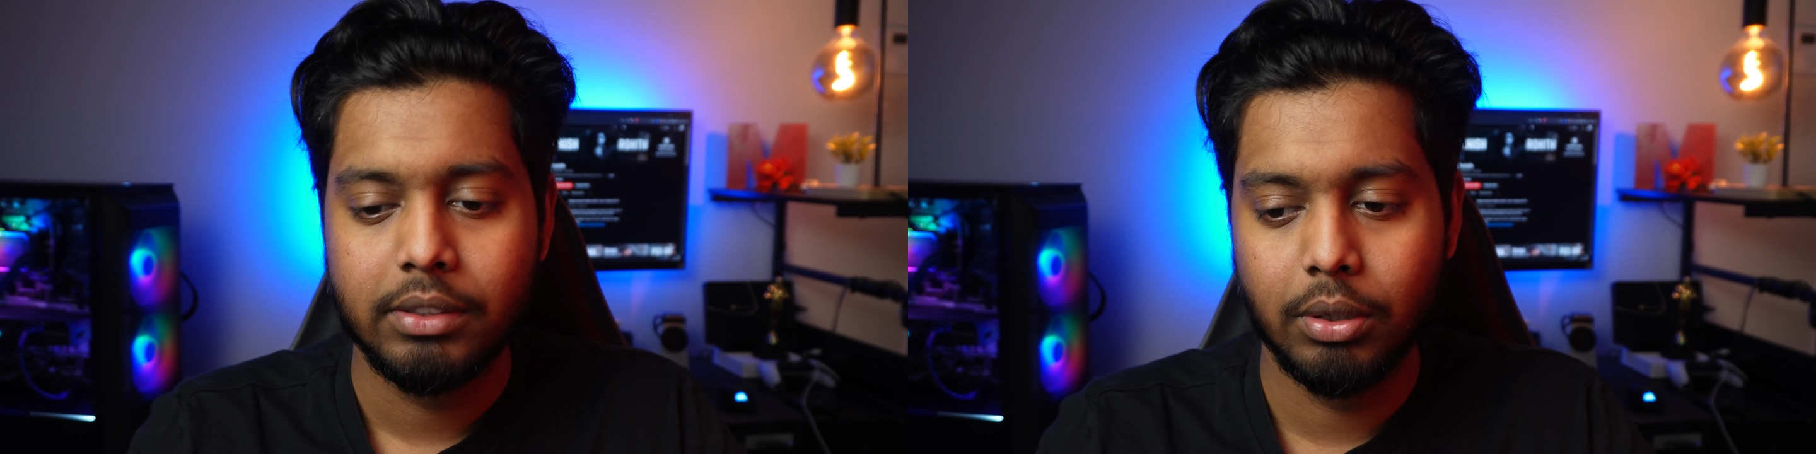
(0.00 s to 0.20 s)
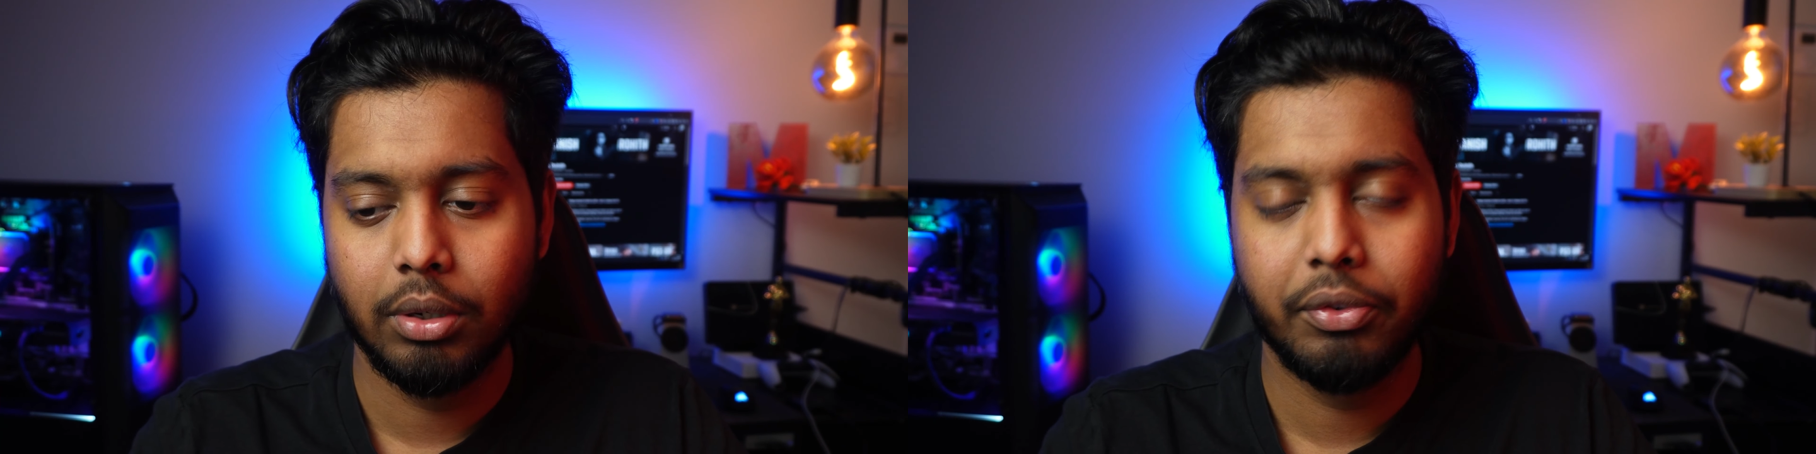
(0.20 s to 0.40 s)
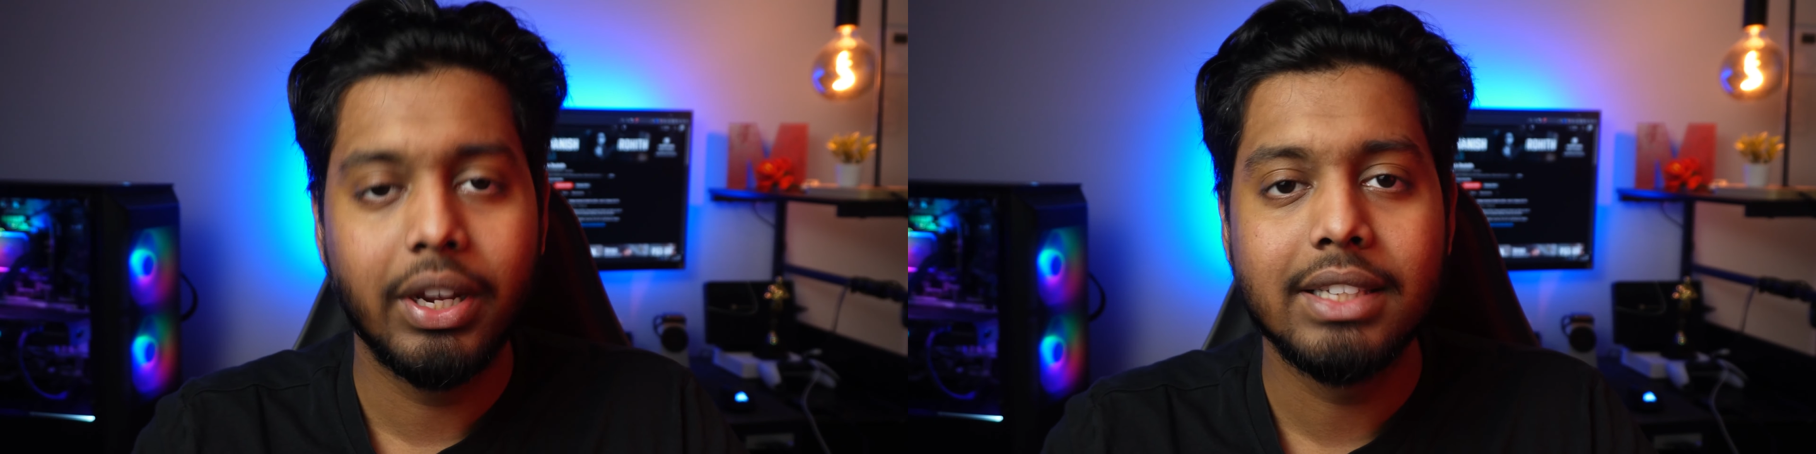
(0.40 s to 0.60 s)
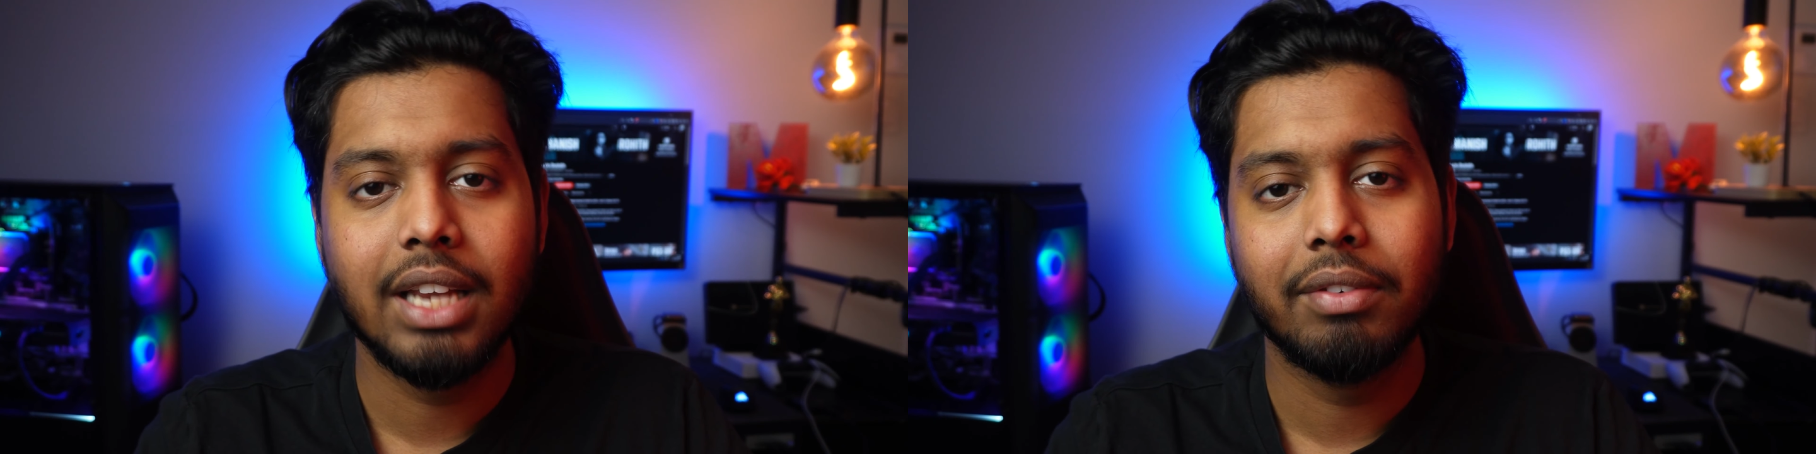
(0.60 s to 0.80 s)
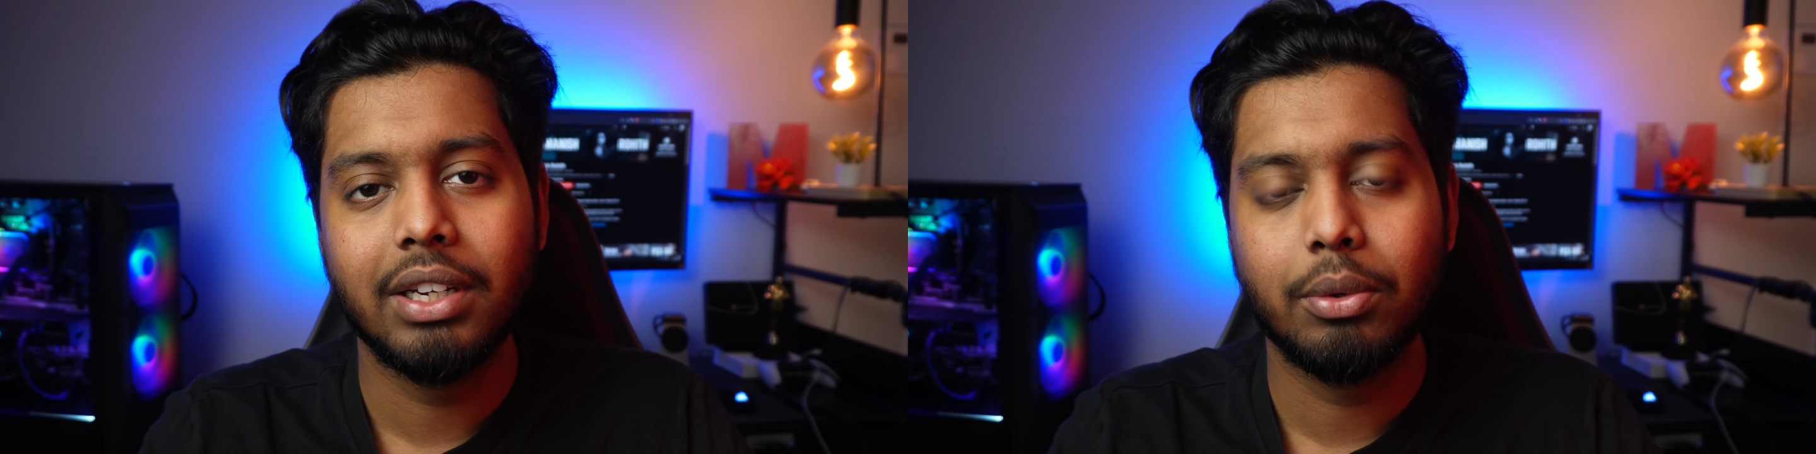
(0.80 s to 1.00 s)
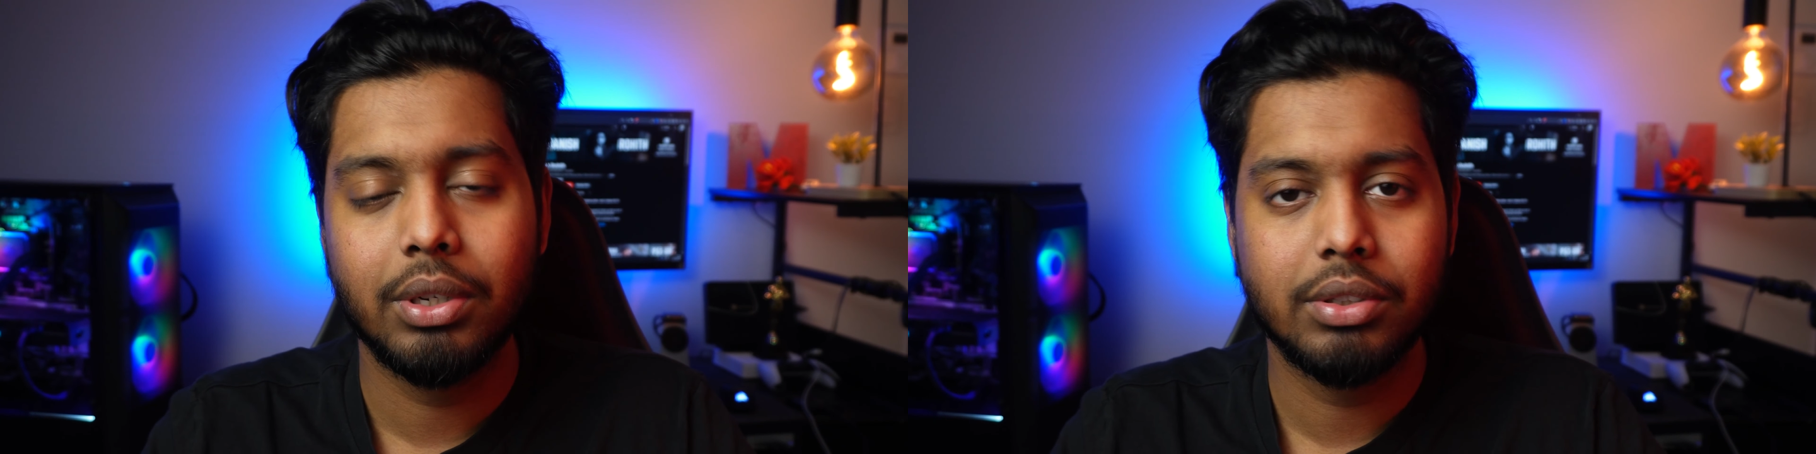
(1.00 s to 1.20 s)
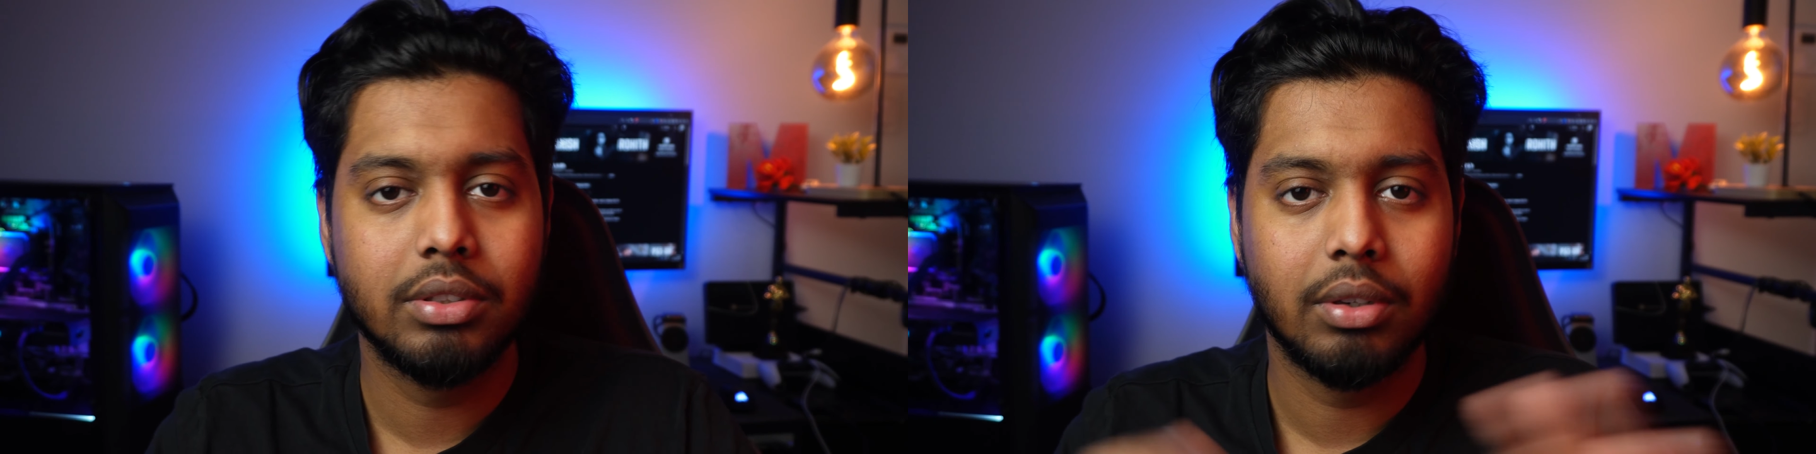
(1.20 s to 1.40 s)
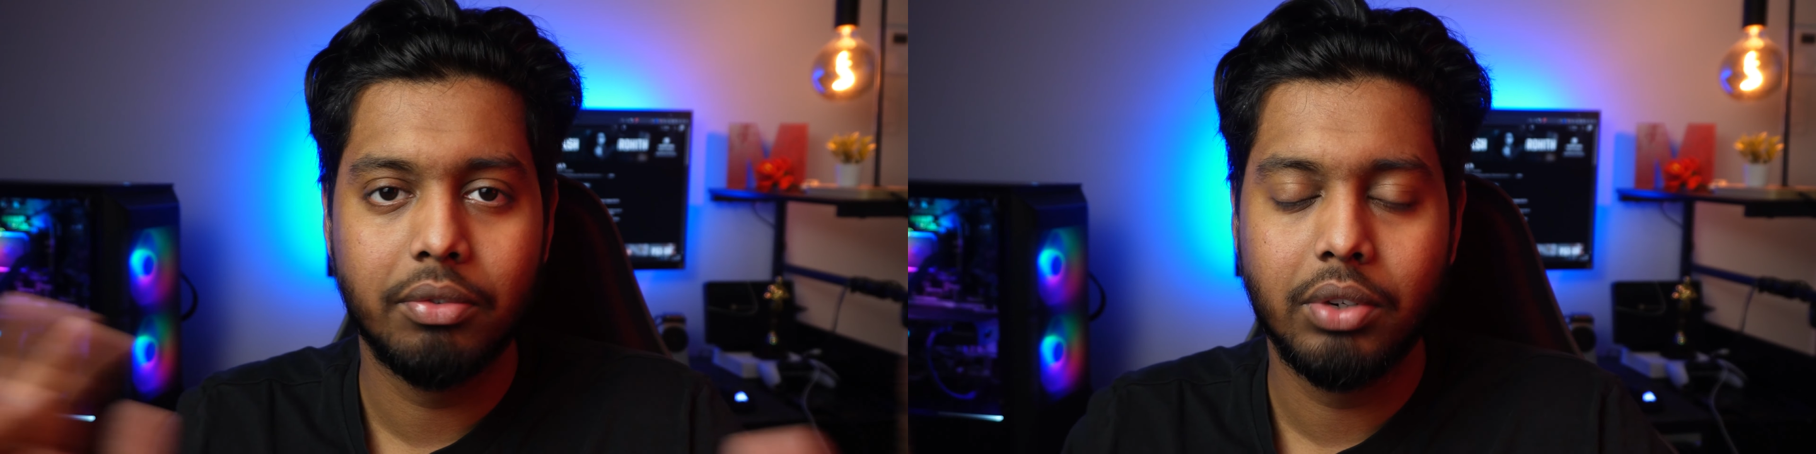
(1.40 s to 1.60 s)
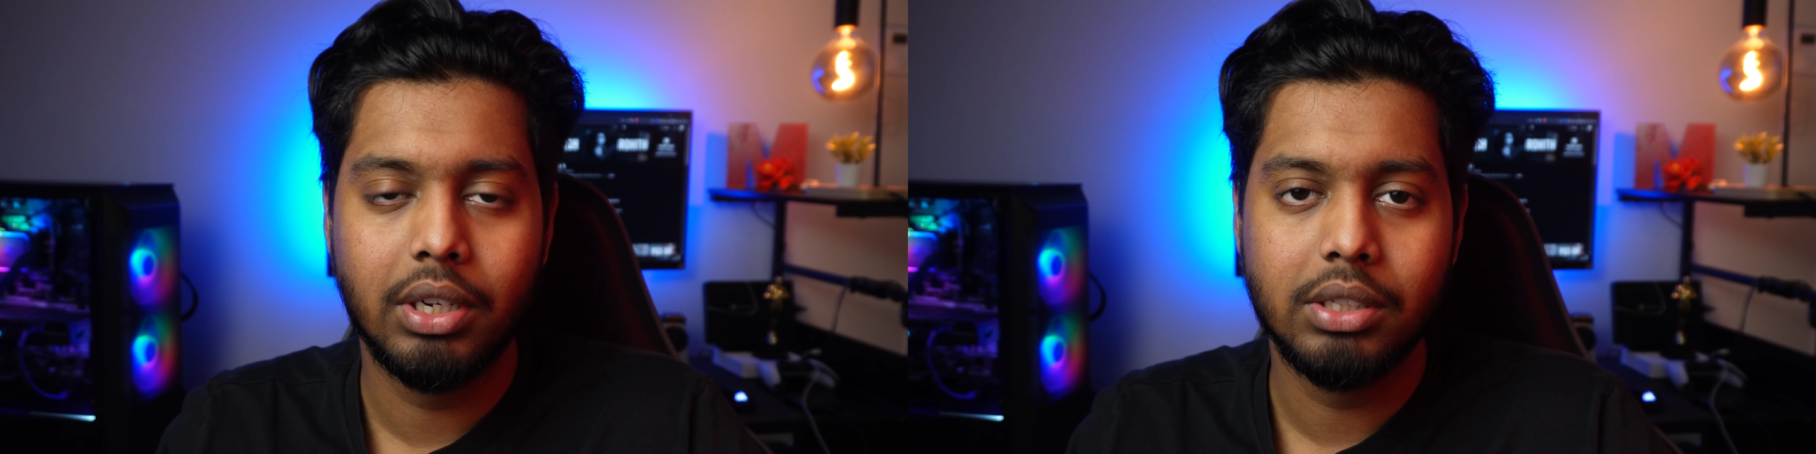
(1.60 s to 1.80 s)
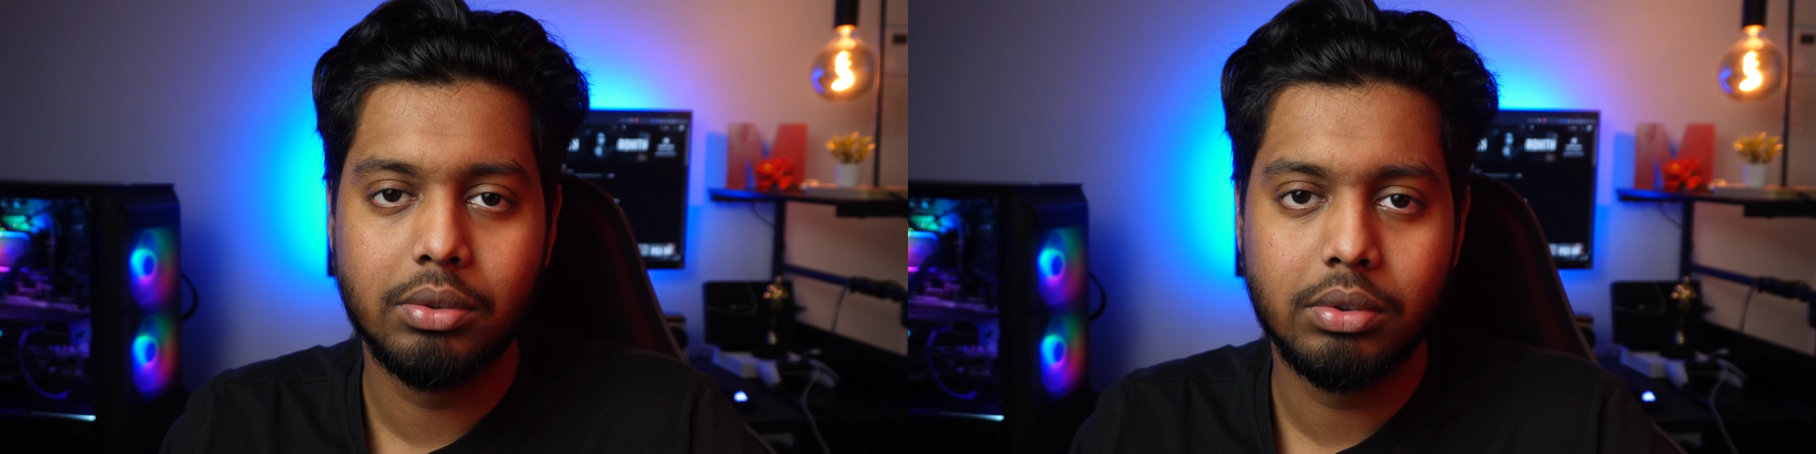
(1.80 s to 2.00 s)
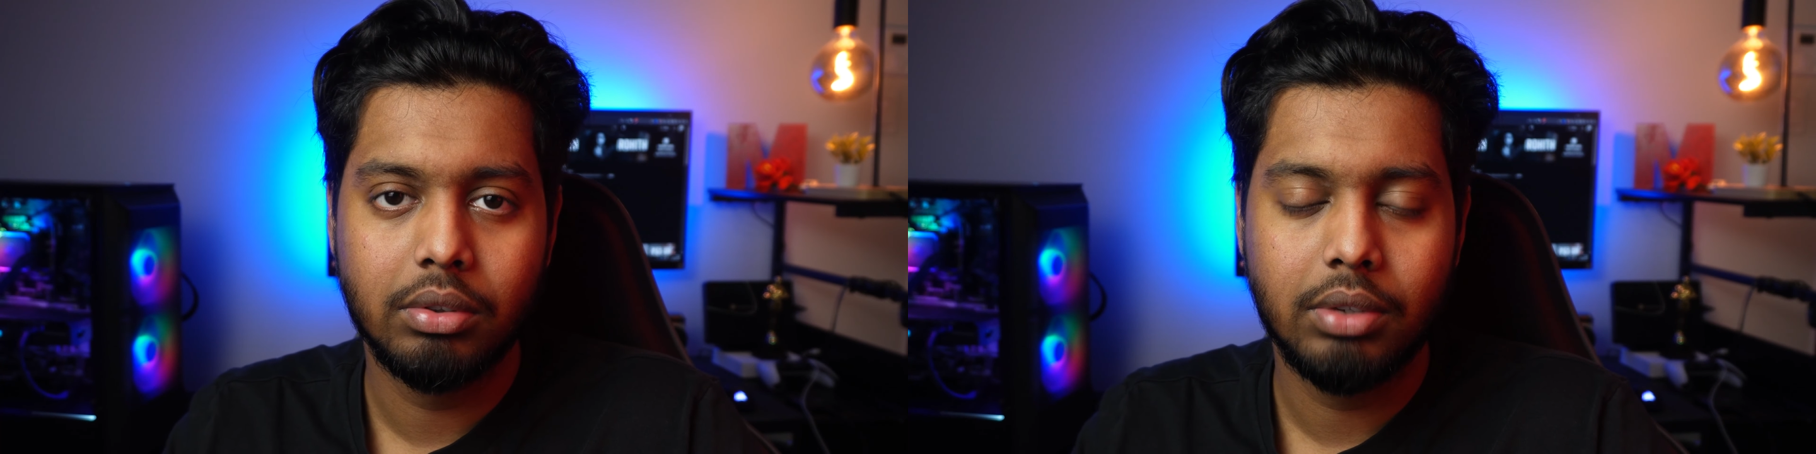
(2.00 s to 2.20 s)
So if you guys have any questions or if you guys